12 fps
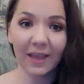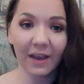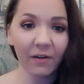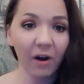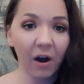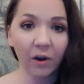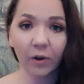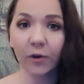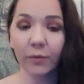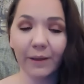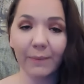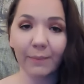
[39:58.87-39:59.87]
There are
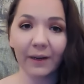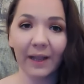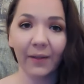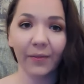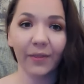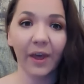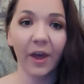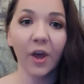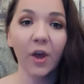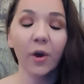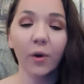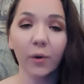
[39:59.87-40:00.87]
good people out there
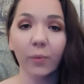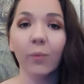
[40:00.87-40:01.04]
who